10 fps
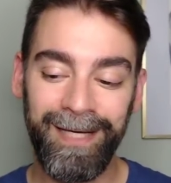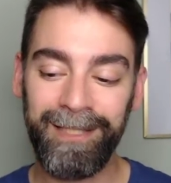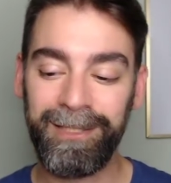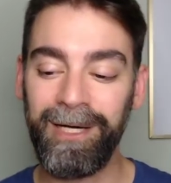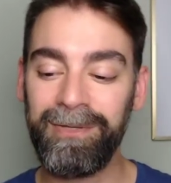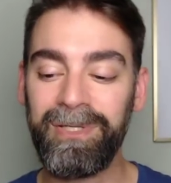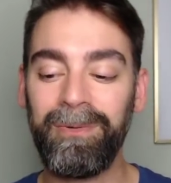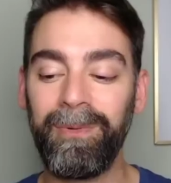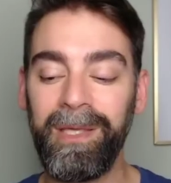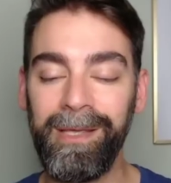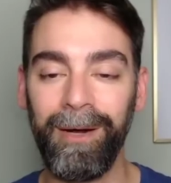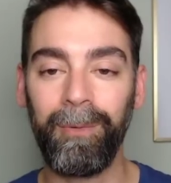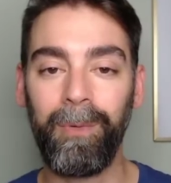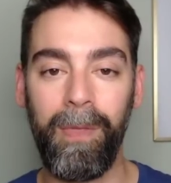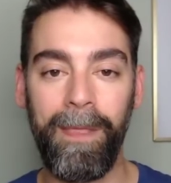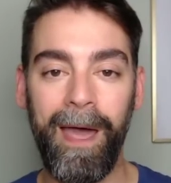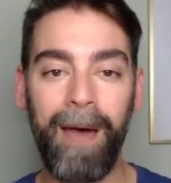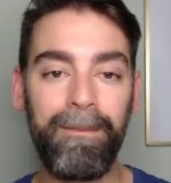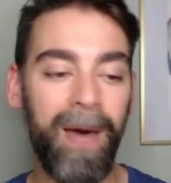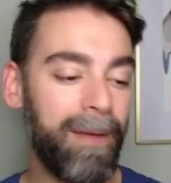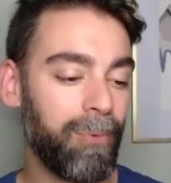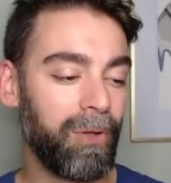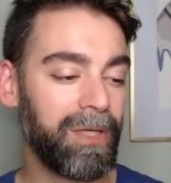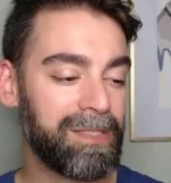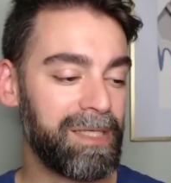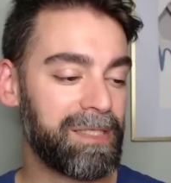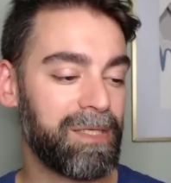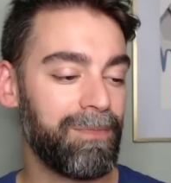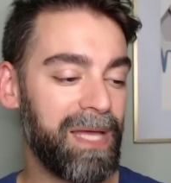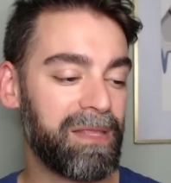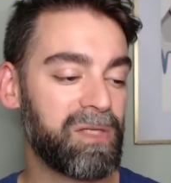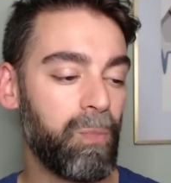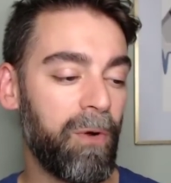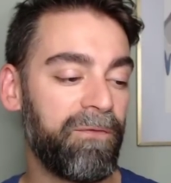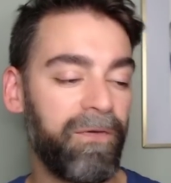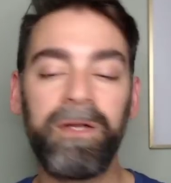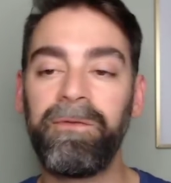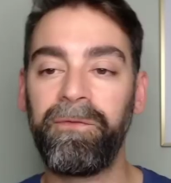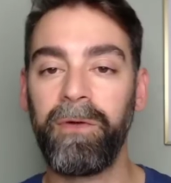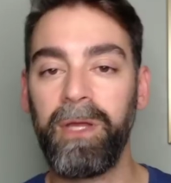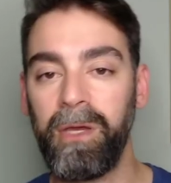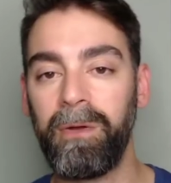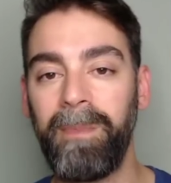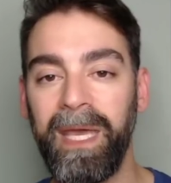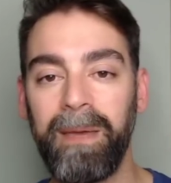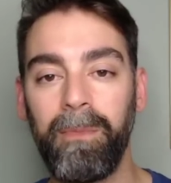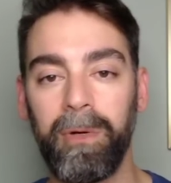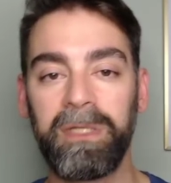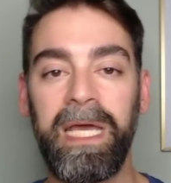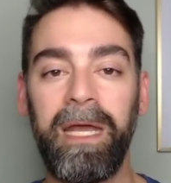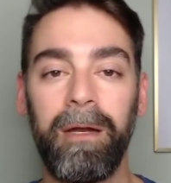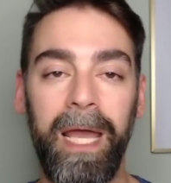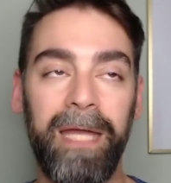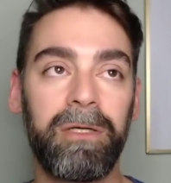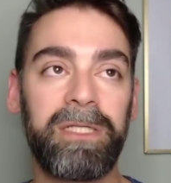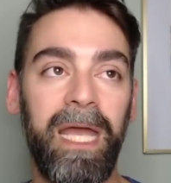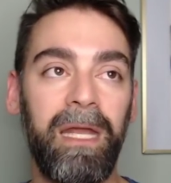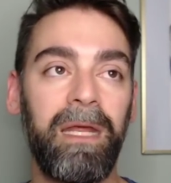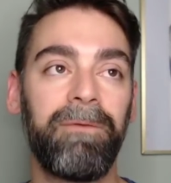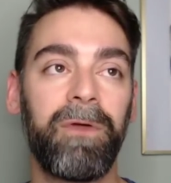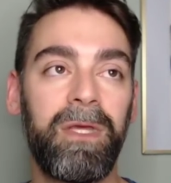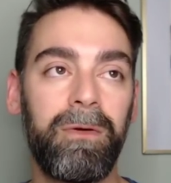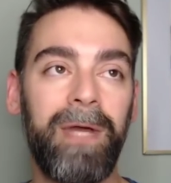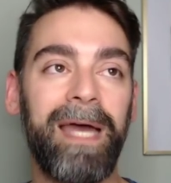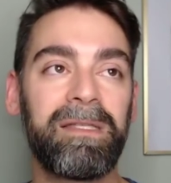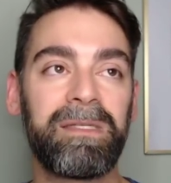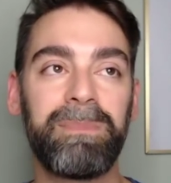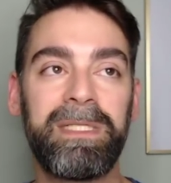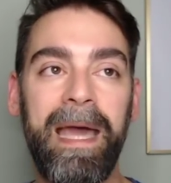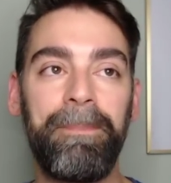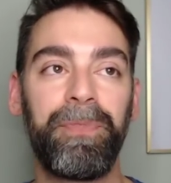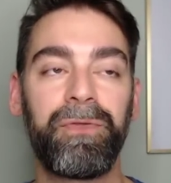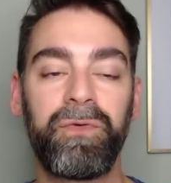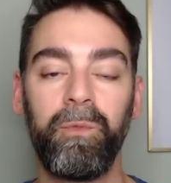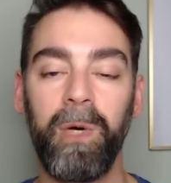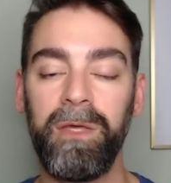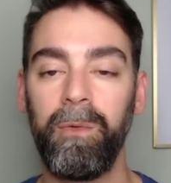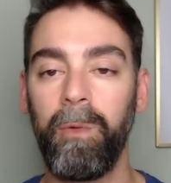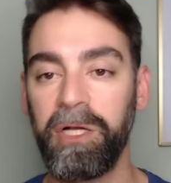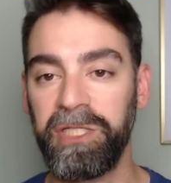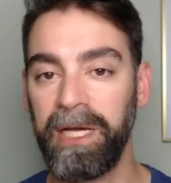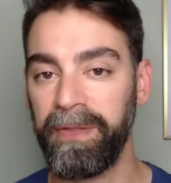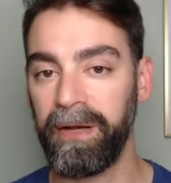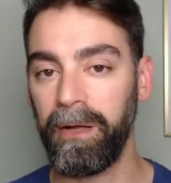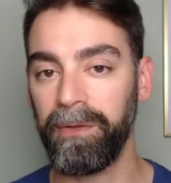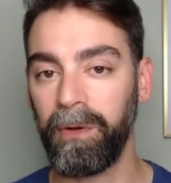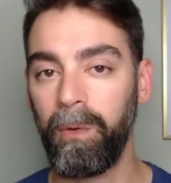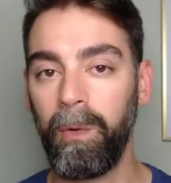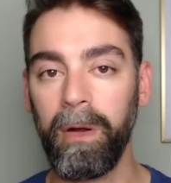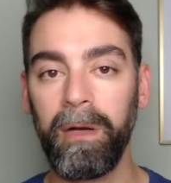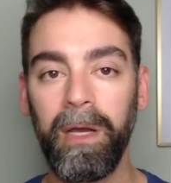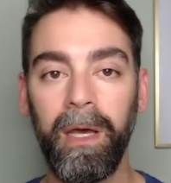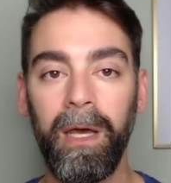It shows you, you know, my role exists to make this more fun for you, to make it more entertaining for you, to add some depth to what you watch out there on the court.